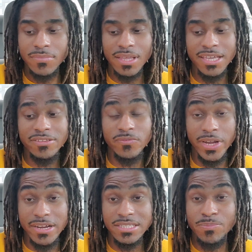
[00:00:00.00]
it's
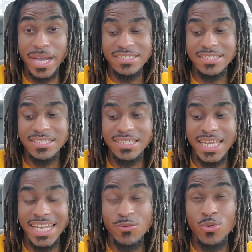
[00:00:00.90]
very spicy
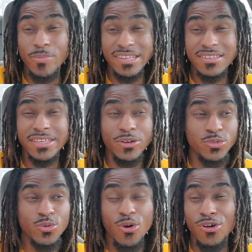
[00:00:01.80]
and it will basically go
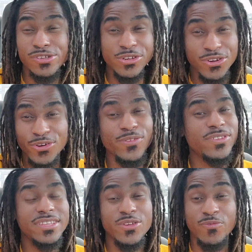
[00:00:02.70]
through all your nerves
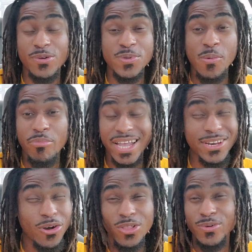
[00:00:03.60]
and from your
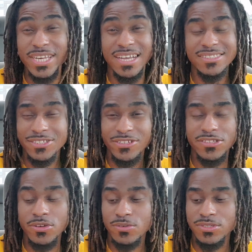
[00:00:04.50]
brain all the way down to your
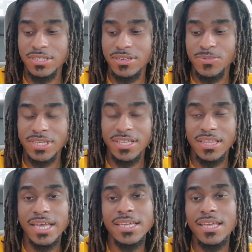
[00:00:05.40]
toes. You know what I'm saying?
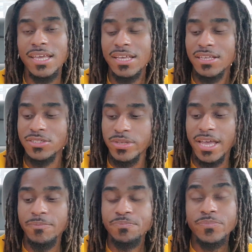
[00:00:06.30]
Like, so yeah.